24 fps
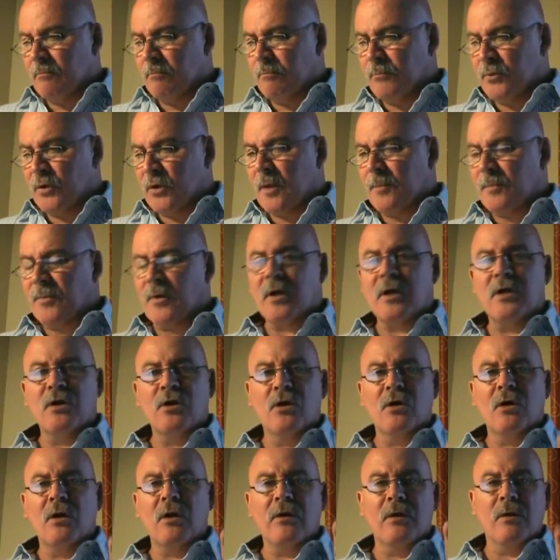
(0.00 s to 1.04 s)
put up on an
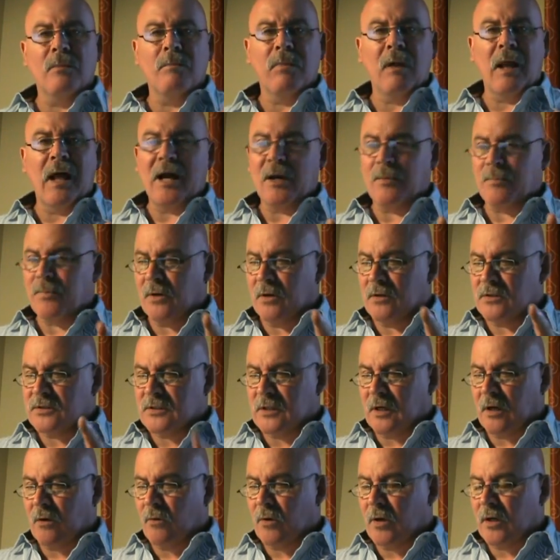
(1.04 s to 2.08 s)
earlier blog post
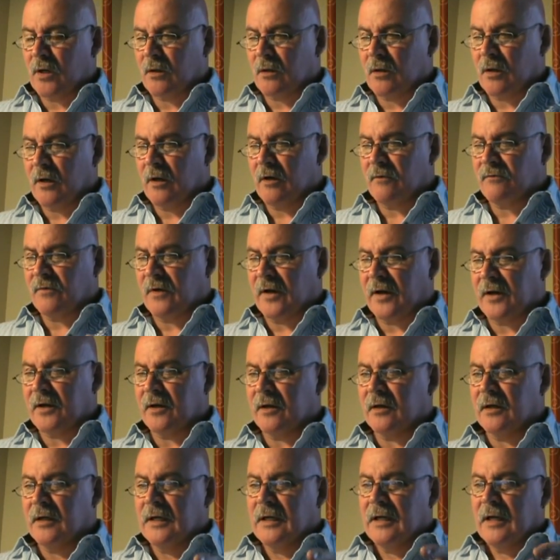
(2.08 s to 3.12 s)
that I want to clarify
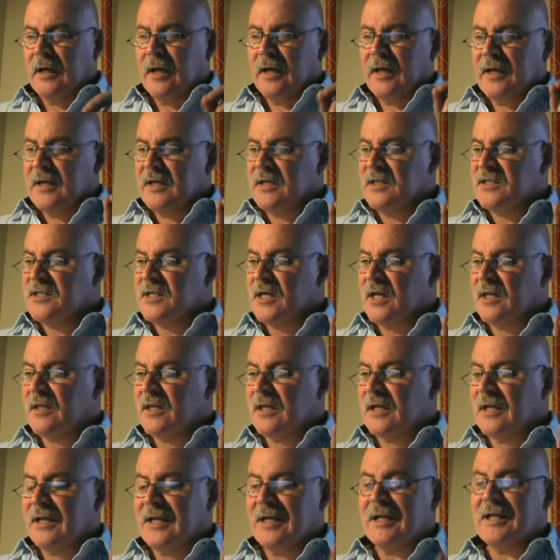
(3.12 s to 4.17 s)
here. He said
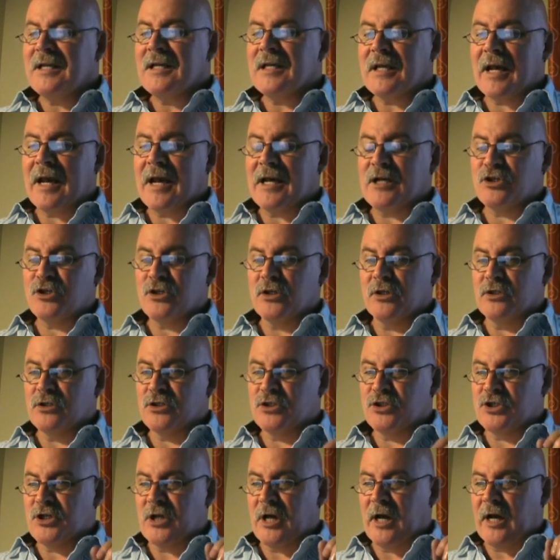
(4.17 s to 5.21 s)
that any cashier's
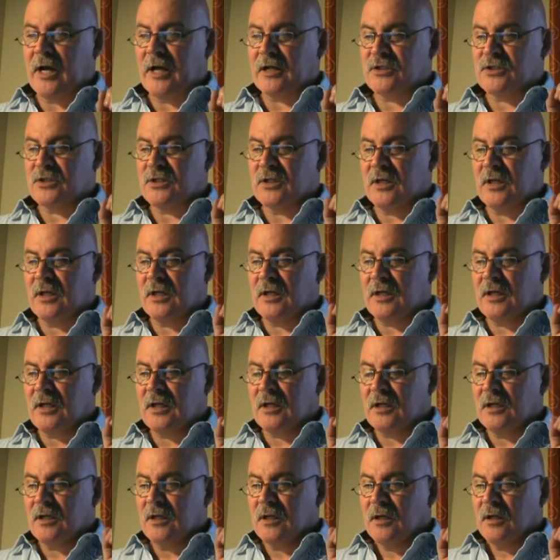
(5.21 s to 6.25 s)
checks,
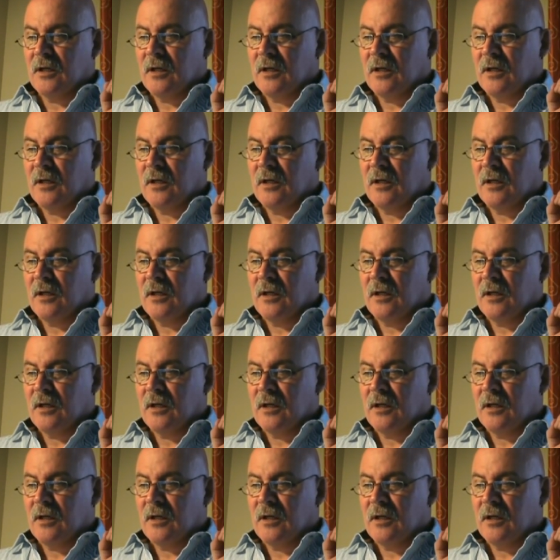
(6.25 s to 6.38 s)
any